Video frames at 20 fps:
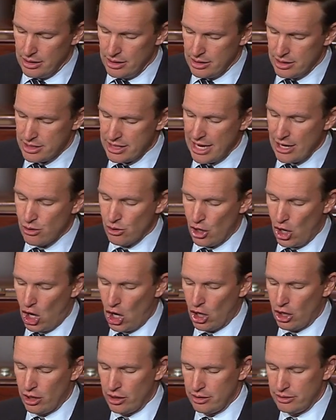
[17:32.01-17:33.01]
Sacred
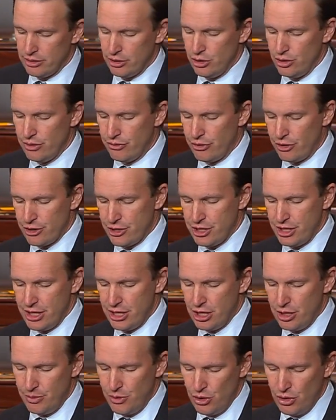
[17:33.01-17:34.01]
Heart University
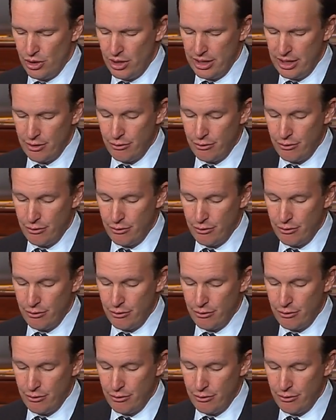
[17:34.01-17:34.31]
community.